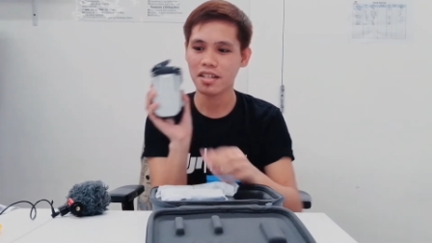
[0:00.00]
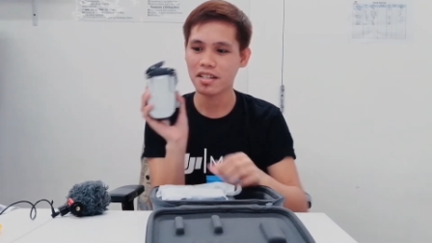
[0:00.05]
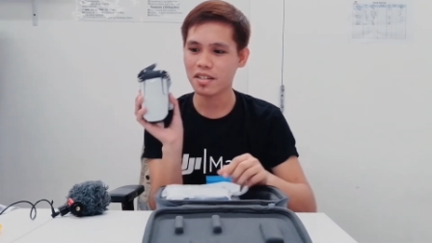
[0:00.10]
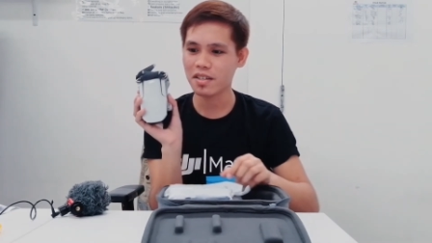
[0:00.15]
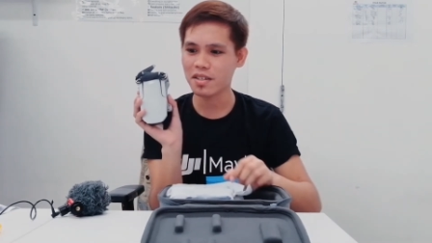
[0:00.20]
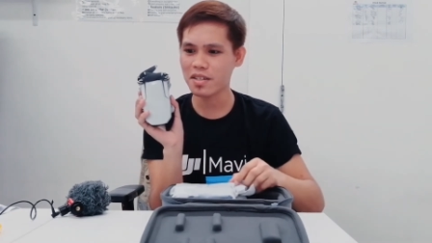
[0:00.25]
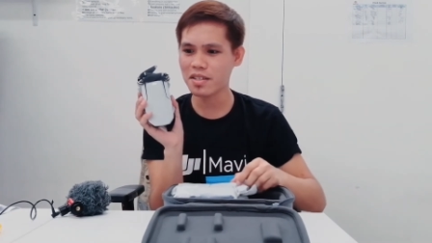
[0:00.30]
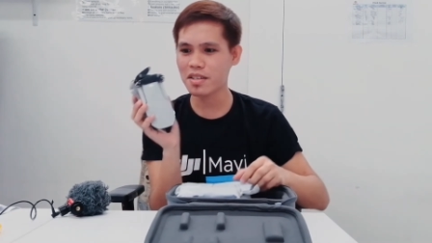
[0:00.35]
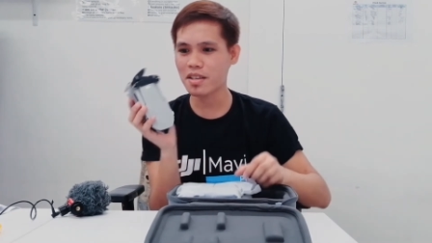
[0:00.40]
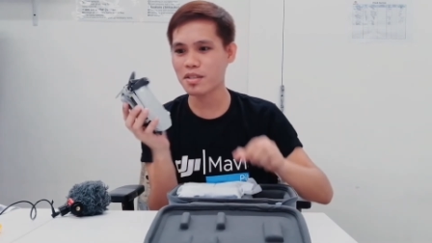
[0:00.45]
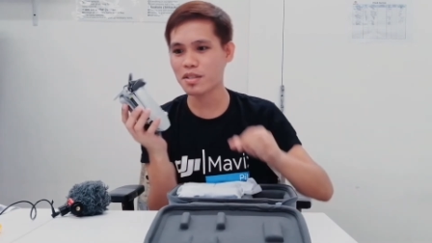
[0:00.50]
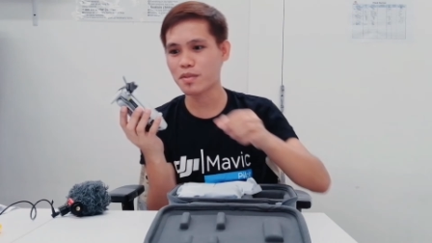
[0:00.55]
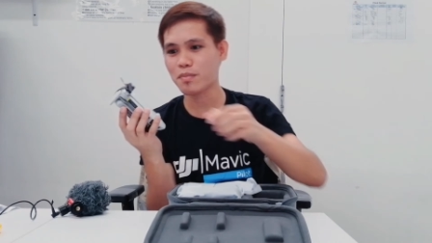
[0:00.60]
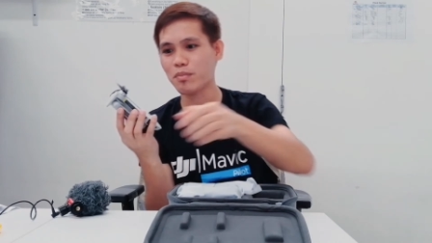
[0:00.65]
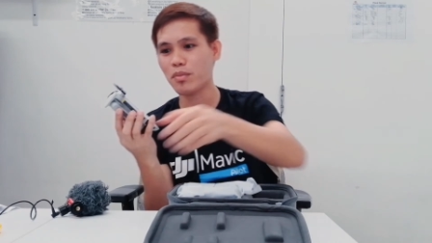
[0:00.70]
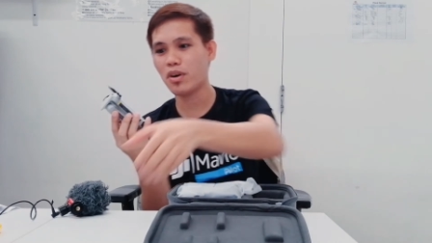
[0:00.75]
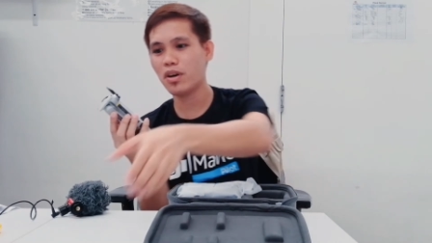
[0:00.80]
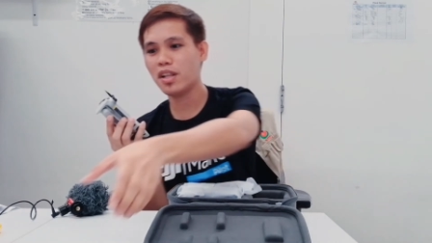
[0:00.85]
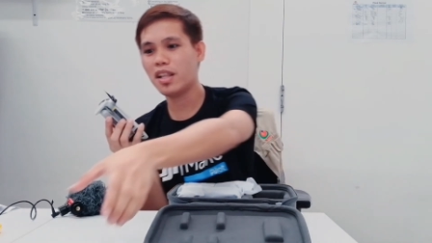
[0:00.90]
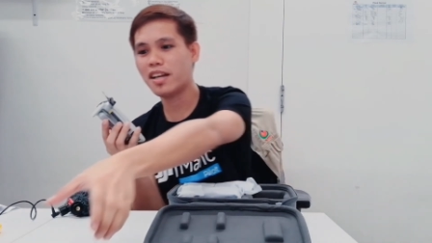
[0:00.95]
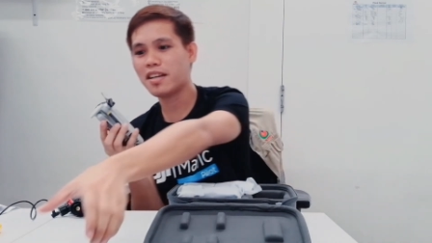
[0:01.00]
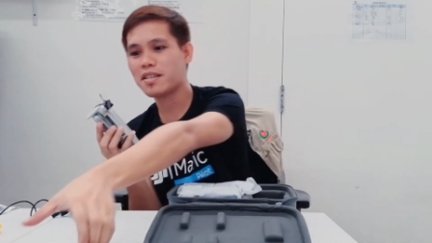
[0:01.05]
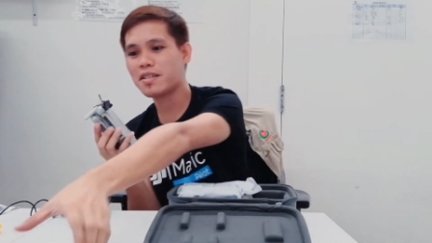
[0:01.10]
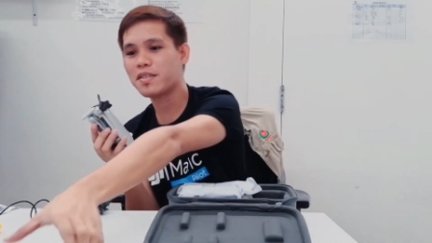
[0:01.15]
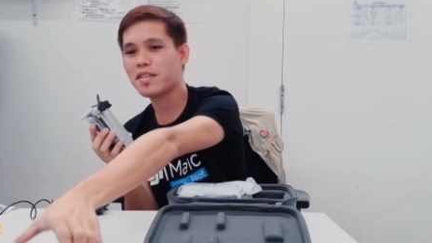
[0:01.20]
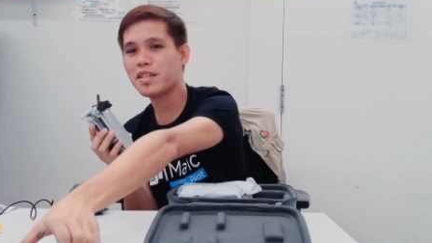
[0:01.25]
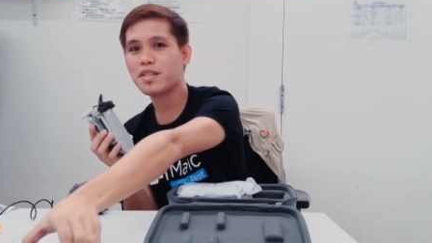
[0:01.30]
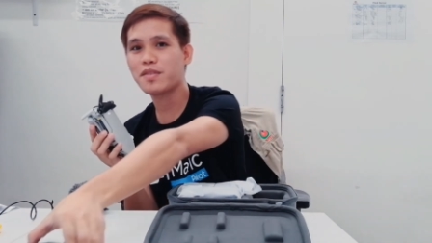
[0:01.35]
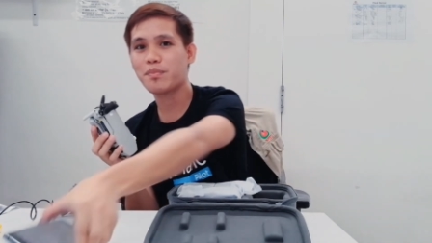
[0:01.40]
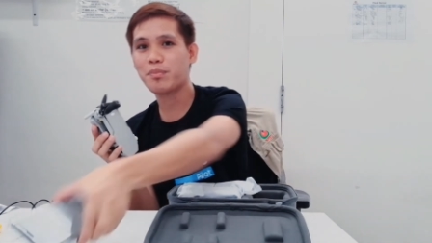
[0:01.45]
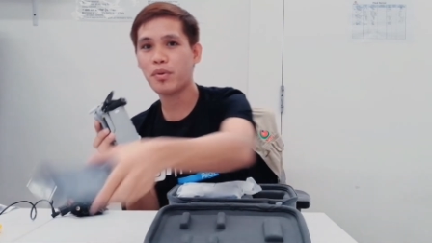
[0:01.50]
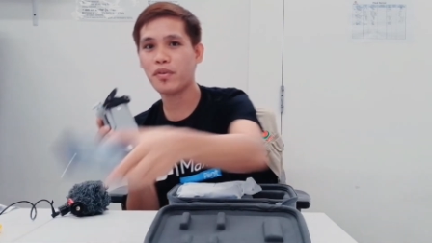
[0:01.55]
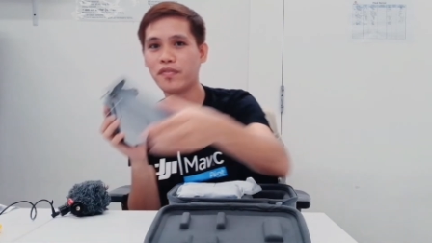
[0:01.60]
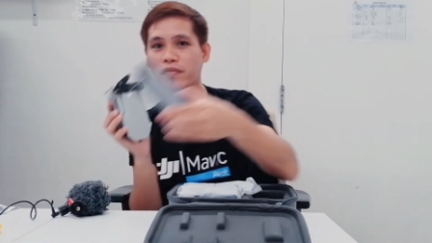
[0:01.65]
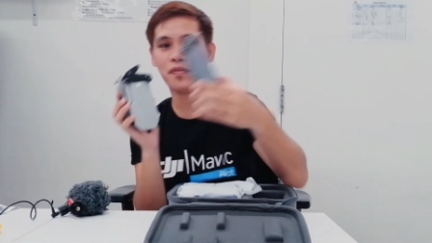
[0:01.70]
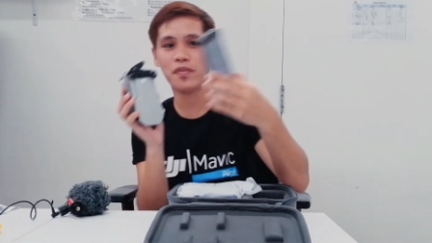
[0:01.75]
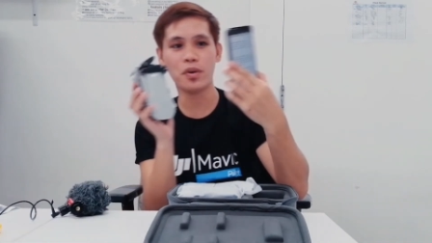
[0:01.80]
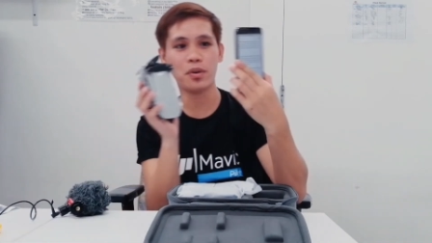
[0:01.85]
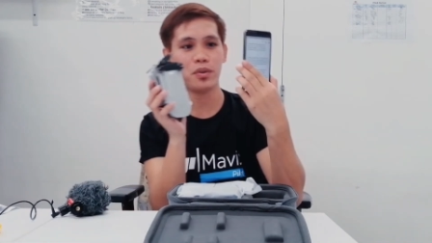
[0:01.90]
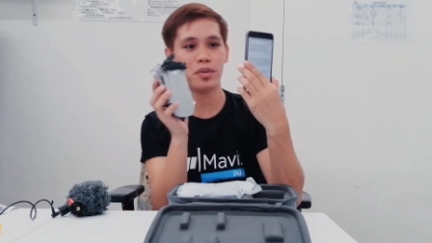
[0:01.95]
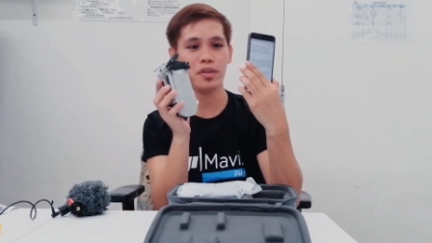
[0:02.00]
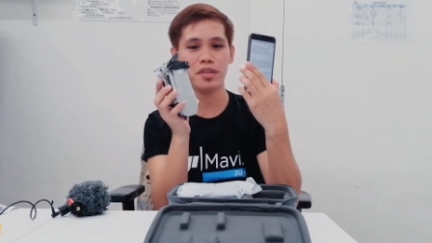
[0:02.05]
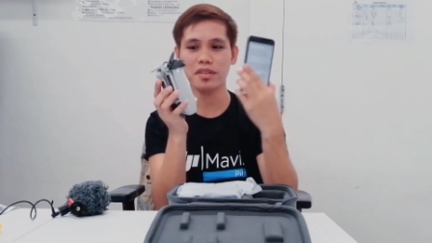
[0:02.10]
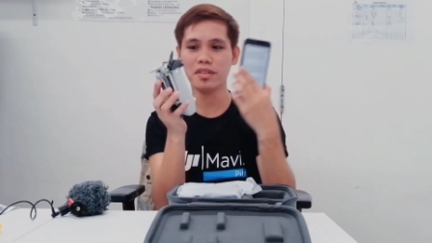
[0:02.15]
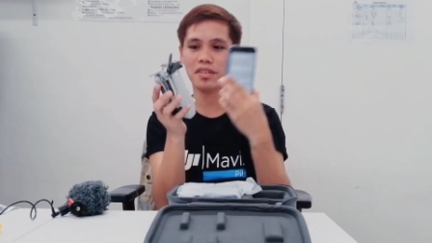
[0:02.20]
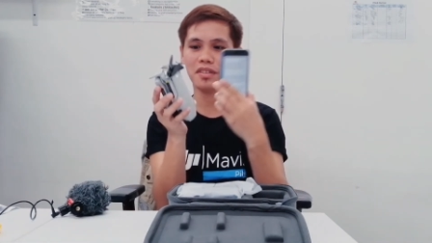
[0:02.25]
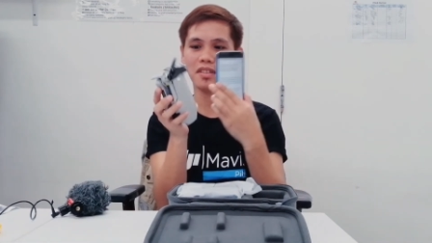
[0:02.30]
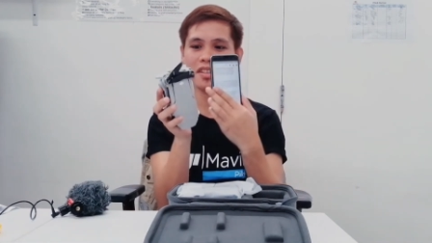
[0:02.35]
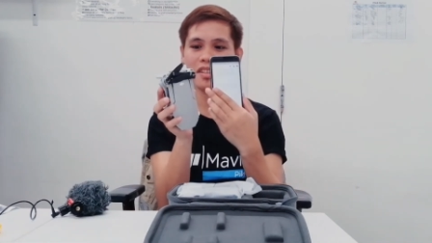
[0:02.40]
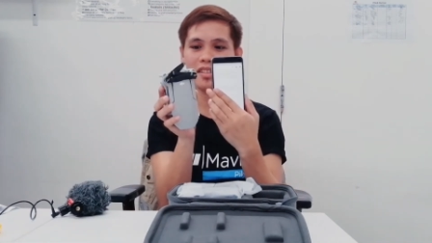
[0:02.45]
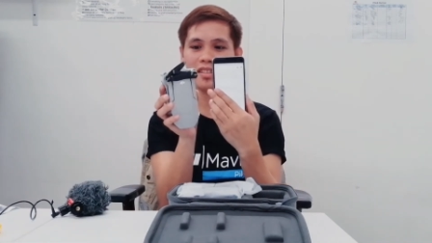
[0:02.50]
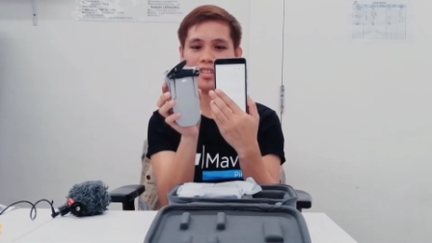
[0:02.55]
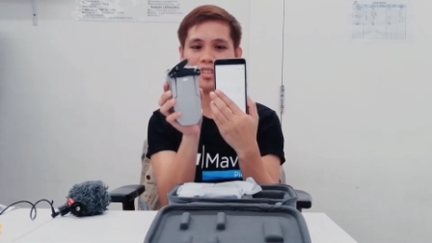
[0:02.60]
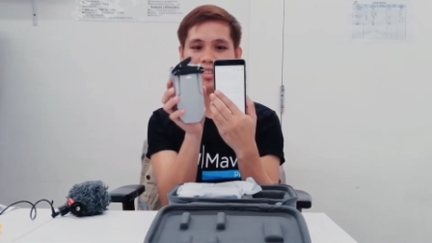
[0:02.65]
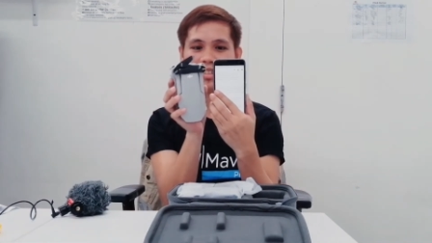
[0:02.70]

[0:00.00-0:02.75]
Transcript: This is as small as this phone, right?